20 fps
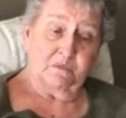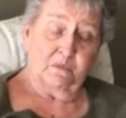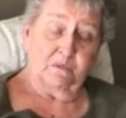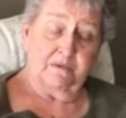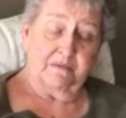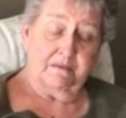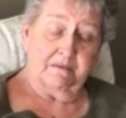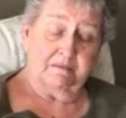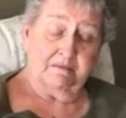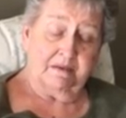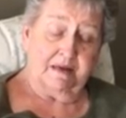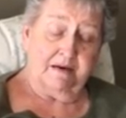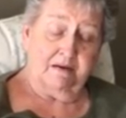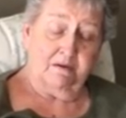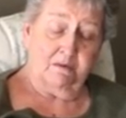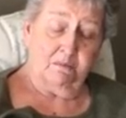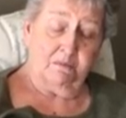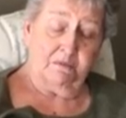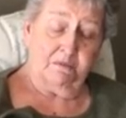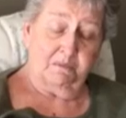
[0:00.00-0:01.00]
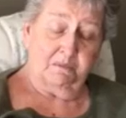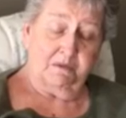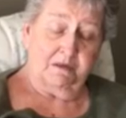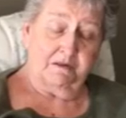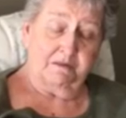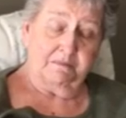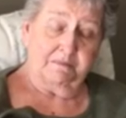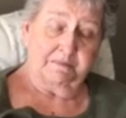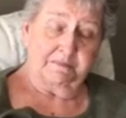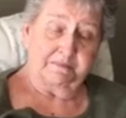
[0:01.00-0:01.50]
where the caribou
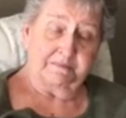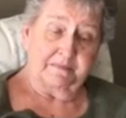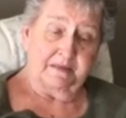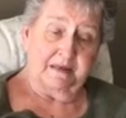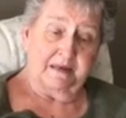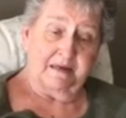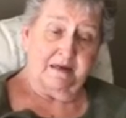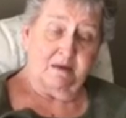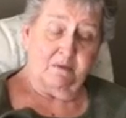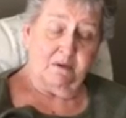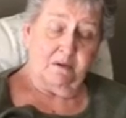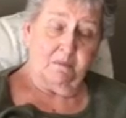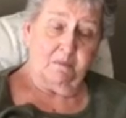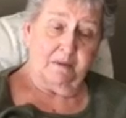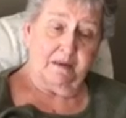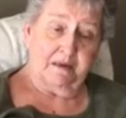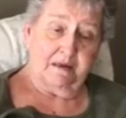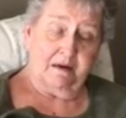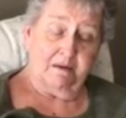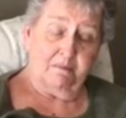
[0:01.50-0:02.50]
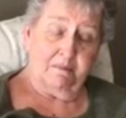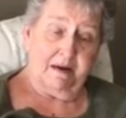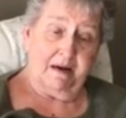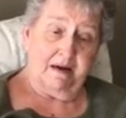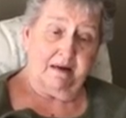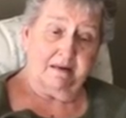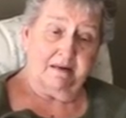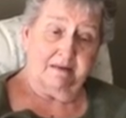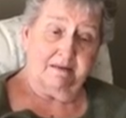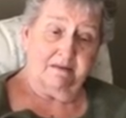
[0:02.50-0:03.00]
were. When we got
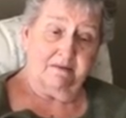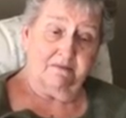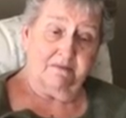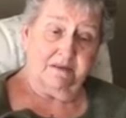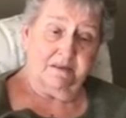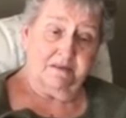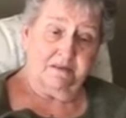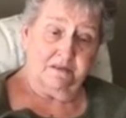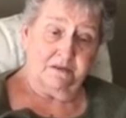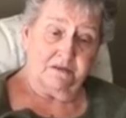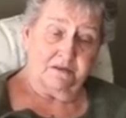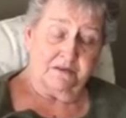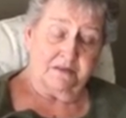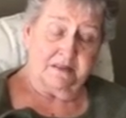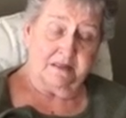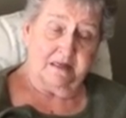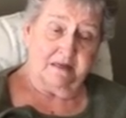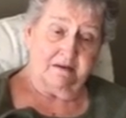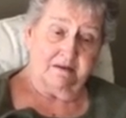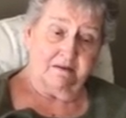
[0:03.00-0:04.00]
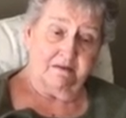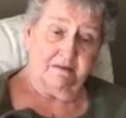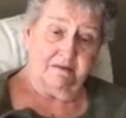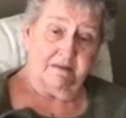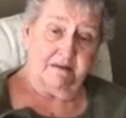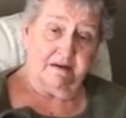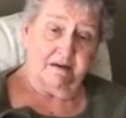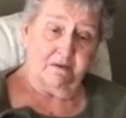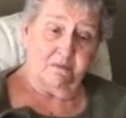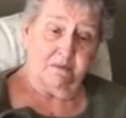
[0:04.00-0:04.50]
back to the visitor
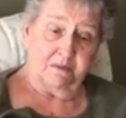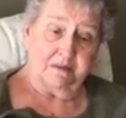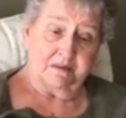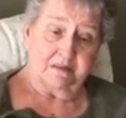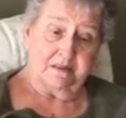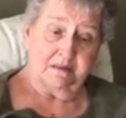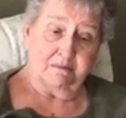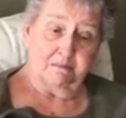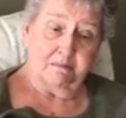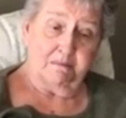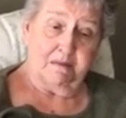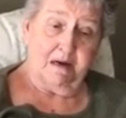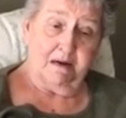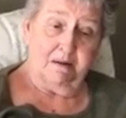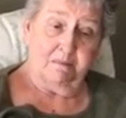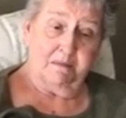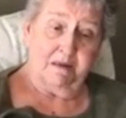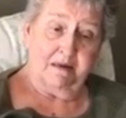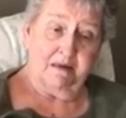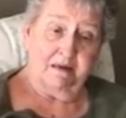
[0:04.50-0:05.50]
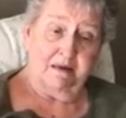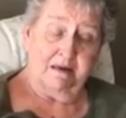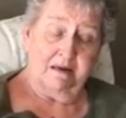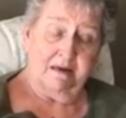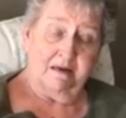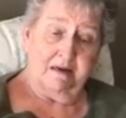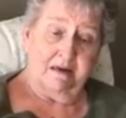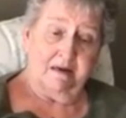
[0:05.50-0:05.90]
center, there was a mama.